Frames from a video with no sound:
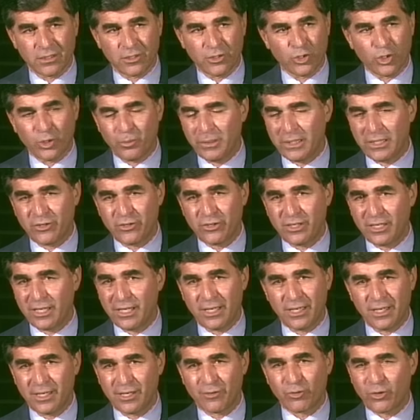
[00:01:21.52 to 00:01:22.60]
Nobody
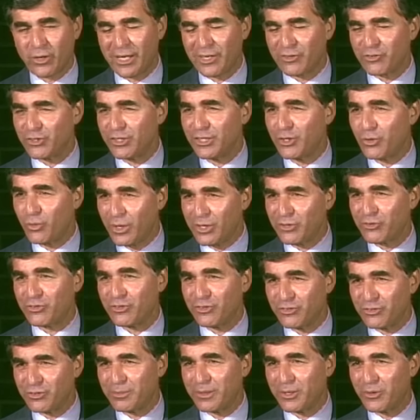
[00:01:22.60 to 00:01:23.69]
ever asked any
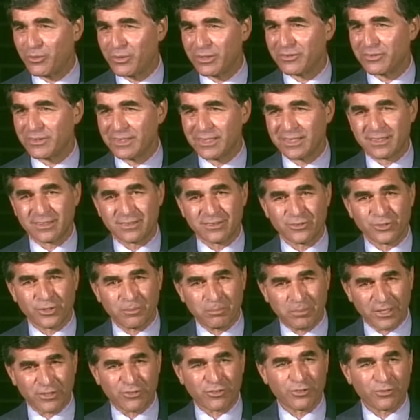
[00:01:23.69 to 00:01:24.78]
questions about whether or not Lloyd
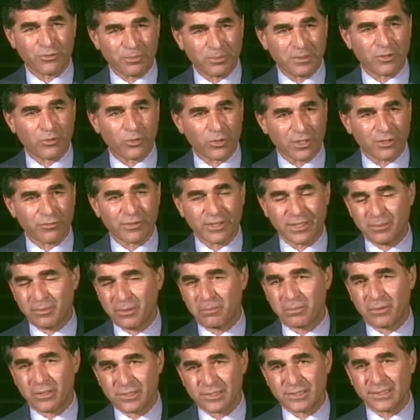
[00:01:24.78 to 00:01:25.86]
Bentsen would be qualified to be
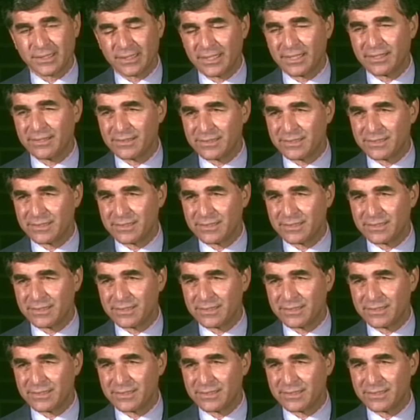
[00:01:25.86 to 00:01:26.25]
president of the United